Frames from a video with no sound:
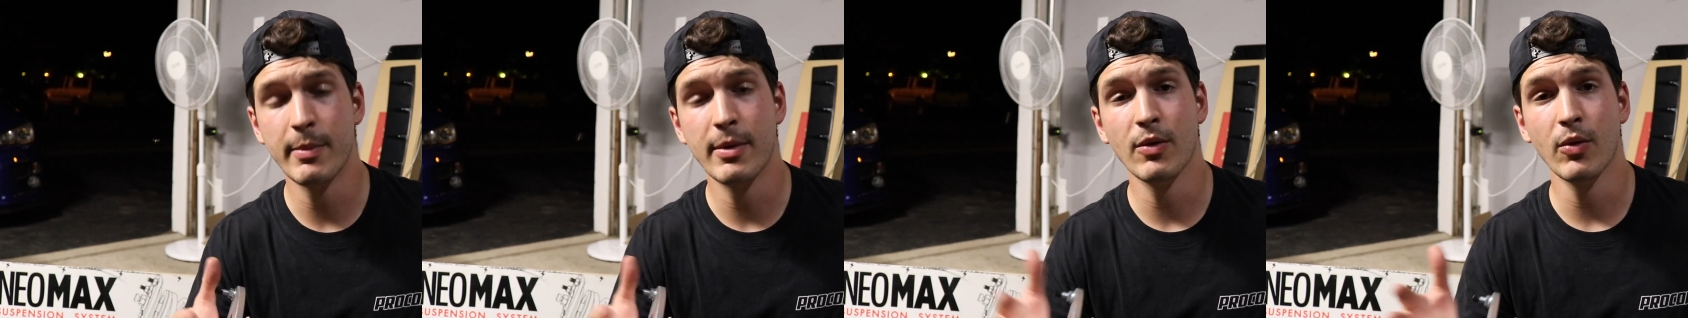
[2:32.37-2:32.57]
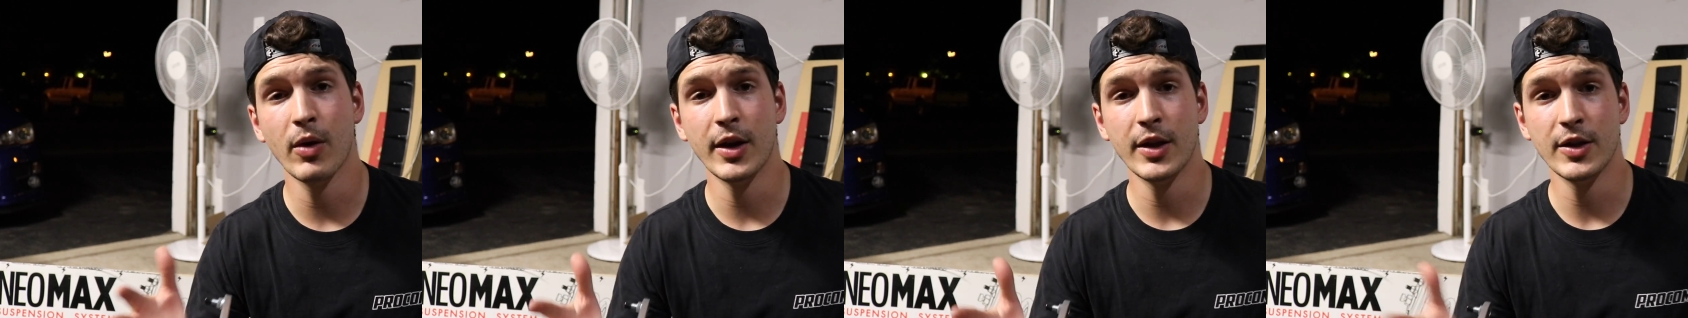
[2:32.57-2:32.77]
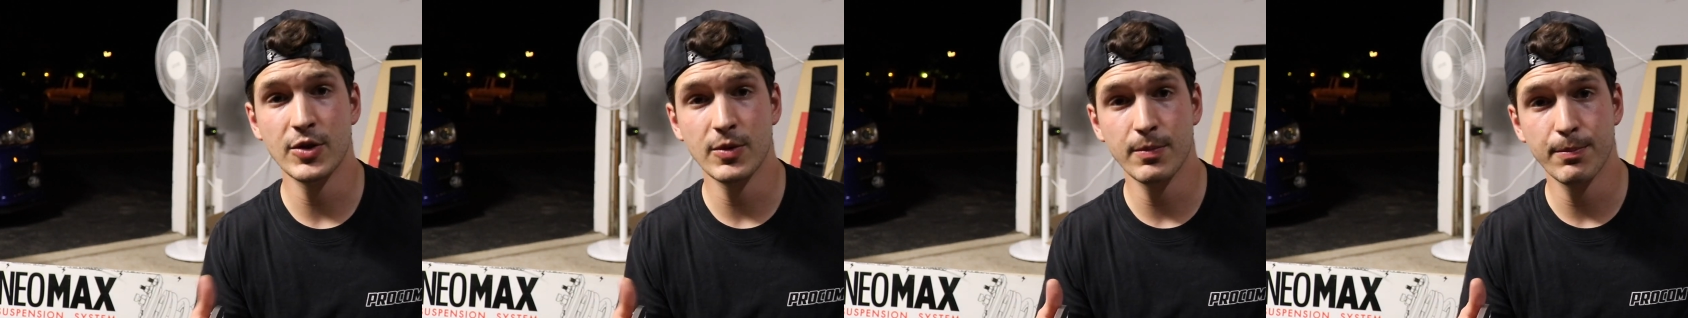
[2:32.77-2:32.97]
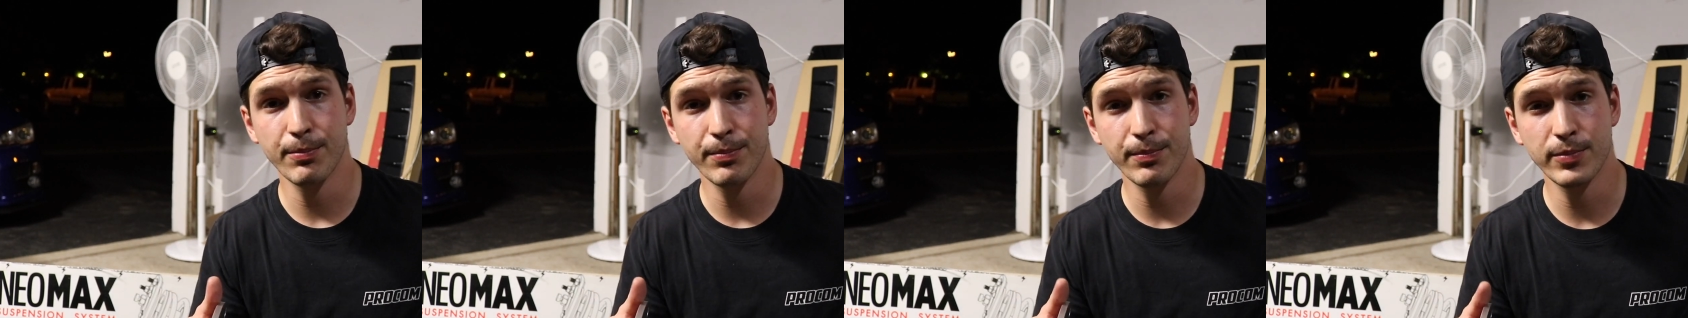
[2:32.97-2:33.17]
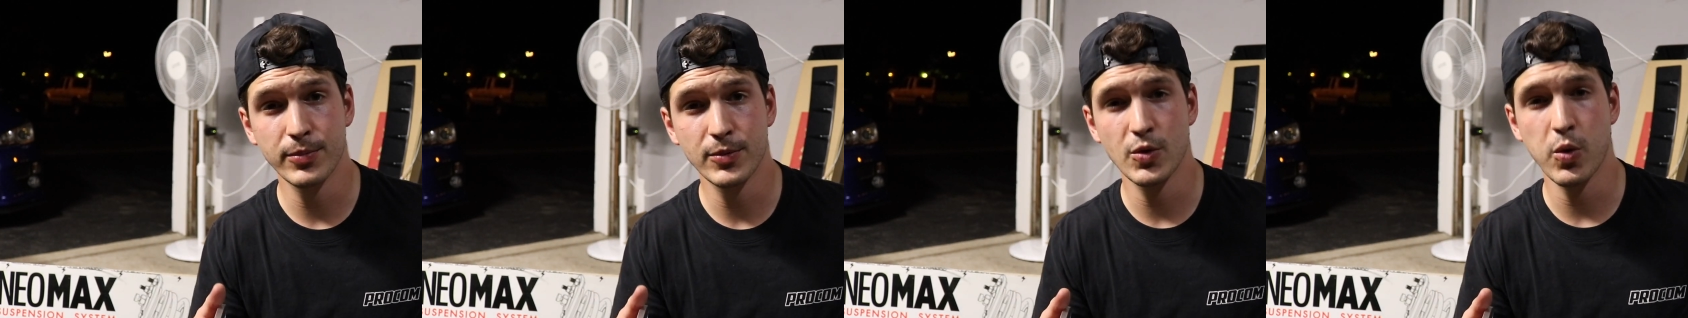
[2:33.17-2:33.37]
be running
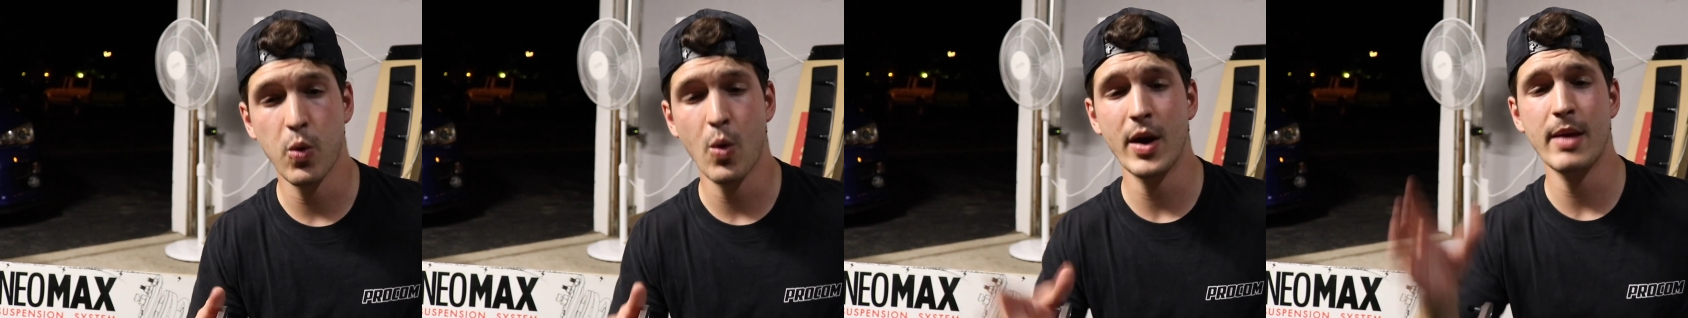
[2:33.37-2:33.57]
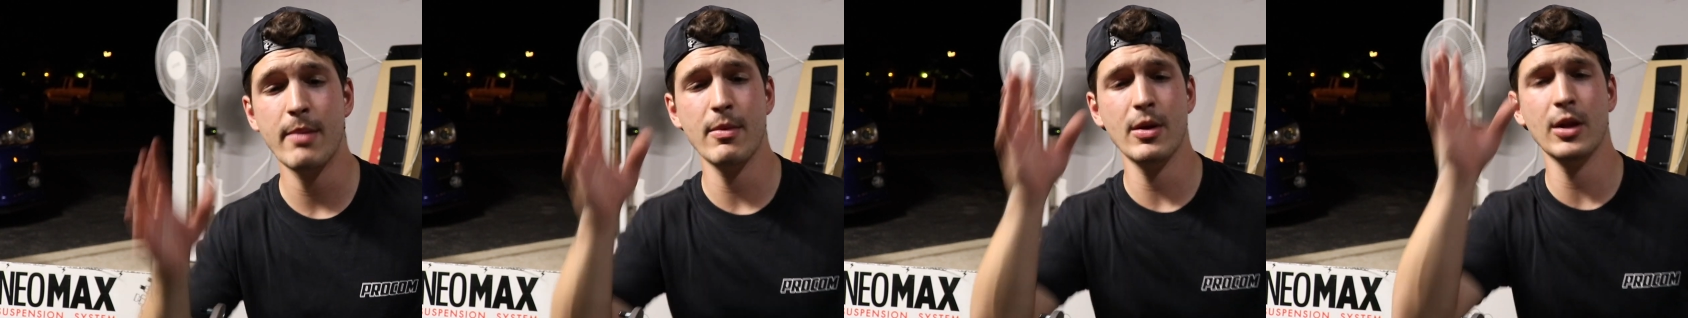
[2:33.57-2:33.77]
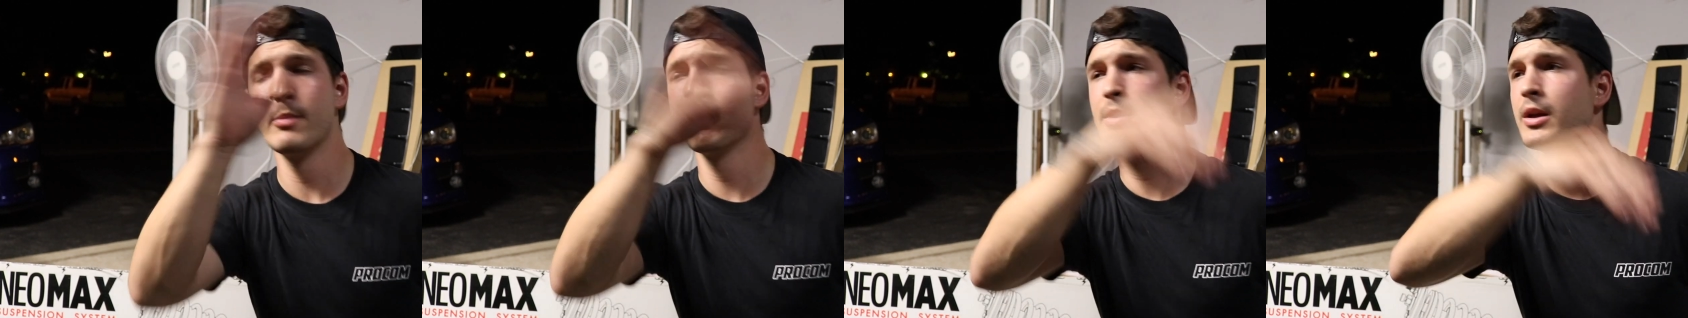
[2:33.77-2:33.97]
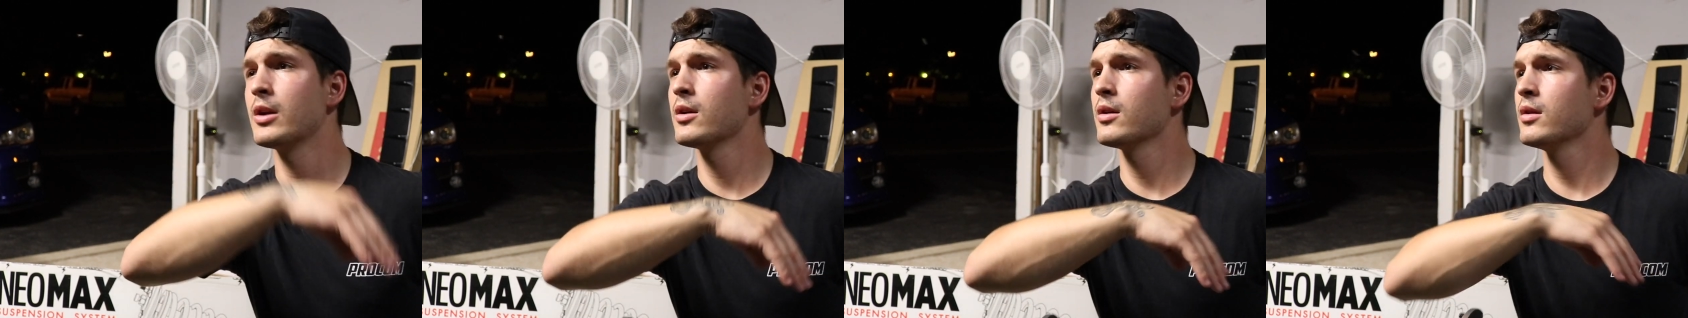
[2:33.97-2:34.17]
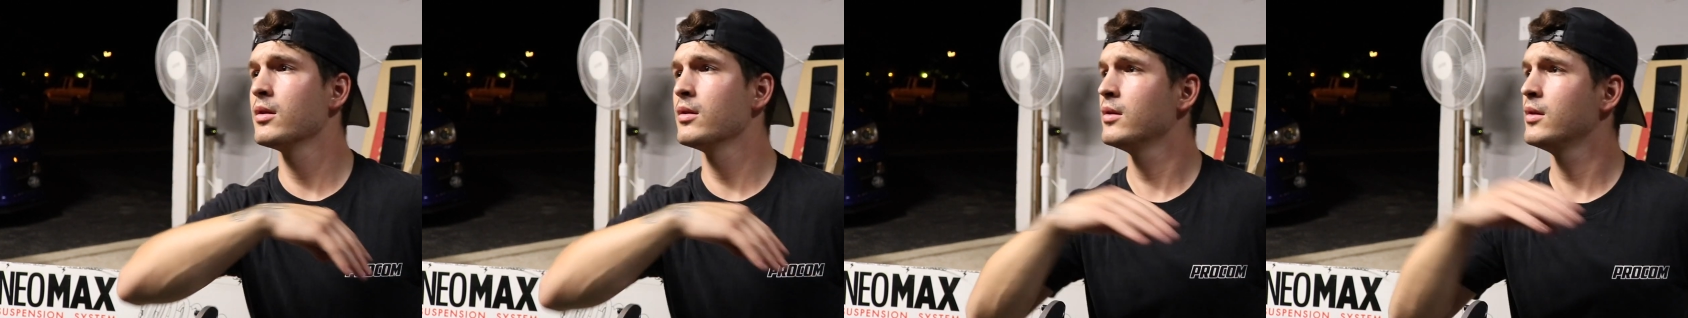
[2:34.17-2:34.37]

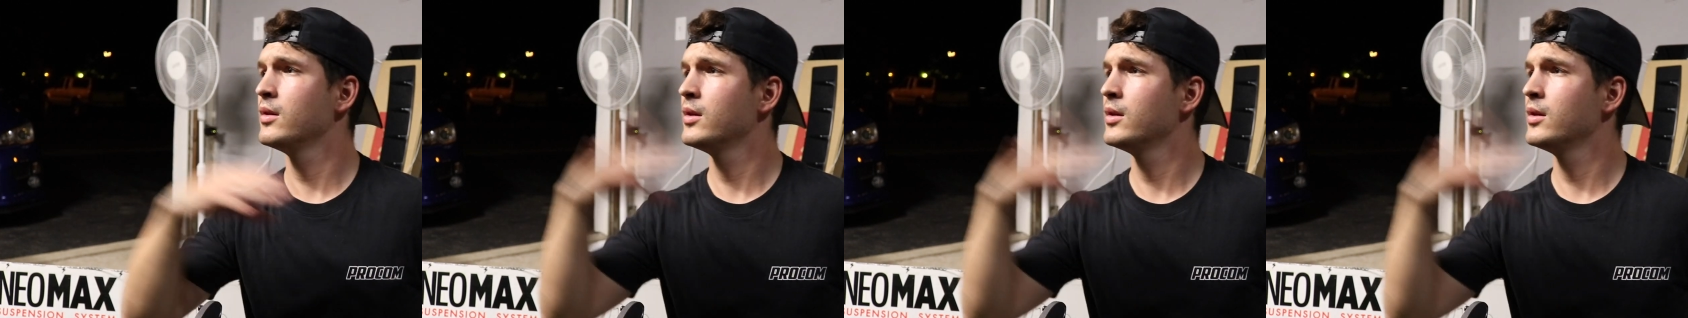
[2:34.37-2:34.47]
20mm